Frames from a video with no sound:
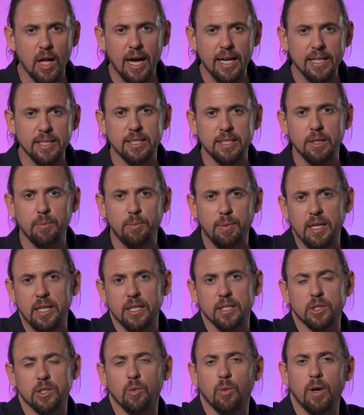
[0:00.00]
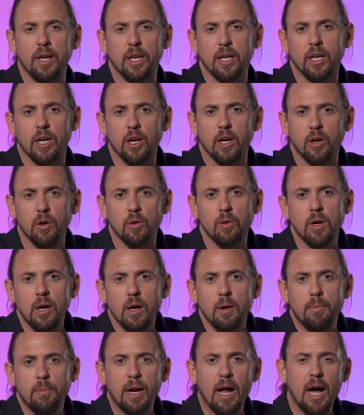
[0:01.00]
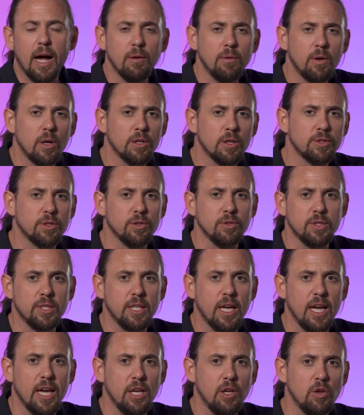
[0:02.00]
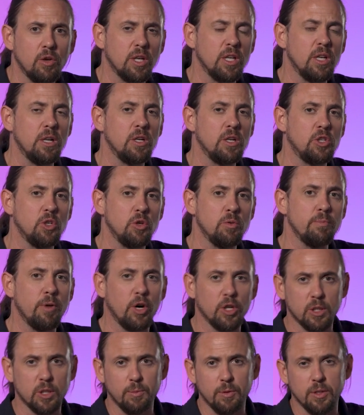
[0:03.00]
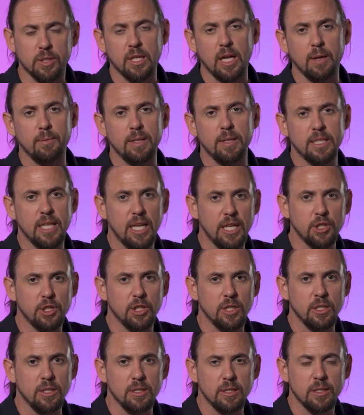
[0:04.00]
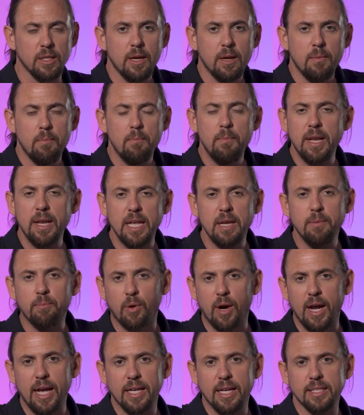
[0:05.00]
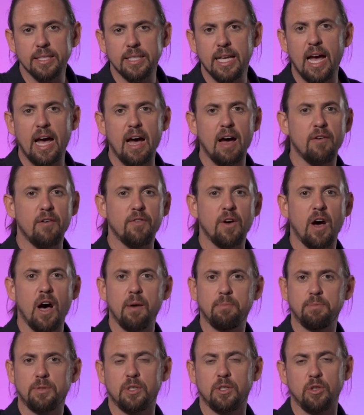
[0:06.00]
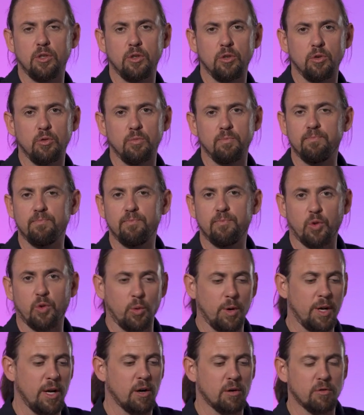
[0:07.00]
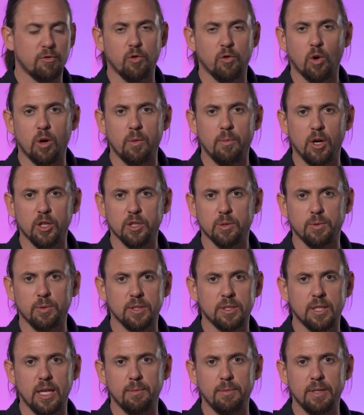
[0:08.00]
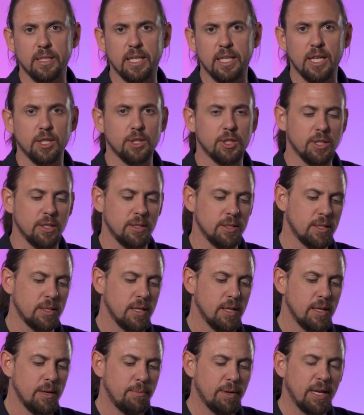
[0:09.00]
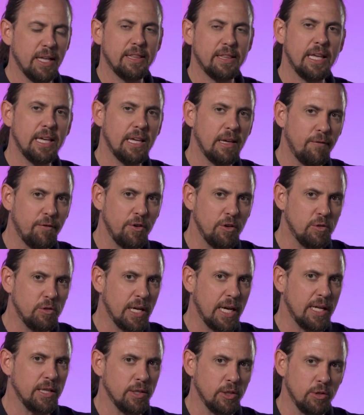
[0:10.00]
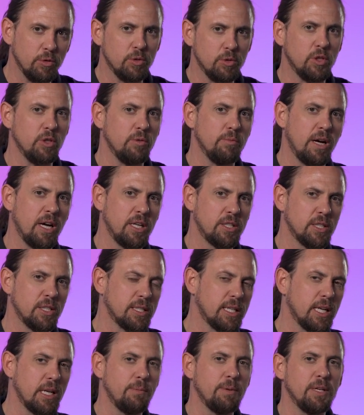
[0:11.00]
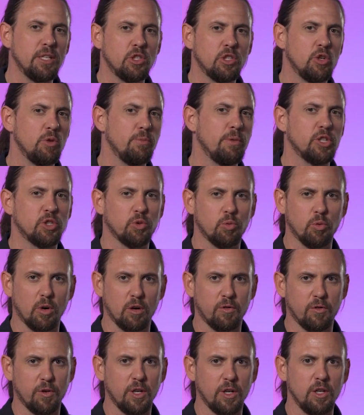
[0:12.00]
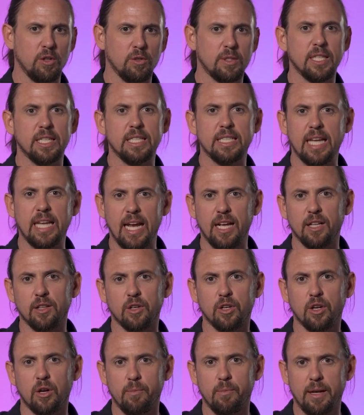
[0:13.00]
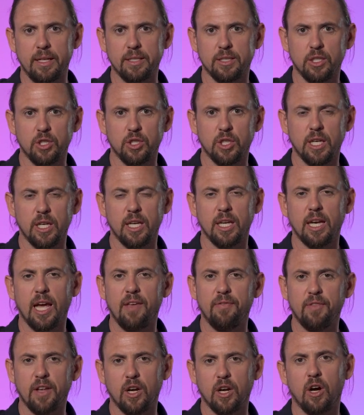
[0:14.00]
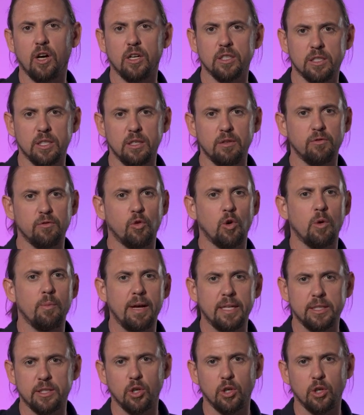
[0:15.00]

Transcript: ICP is a way to go, but I would also say you can do multiple segmentations. Many brands have up to 3 or 4 multiple segmentations, but I think if you dilute too much, it's gonna be too much work for you to tailor your messaging and the content formats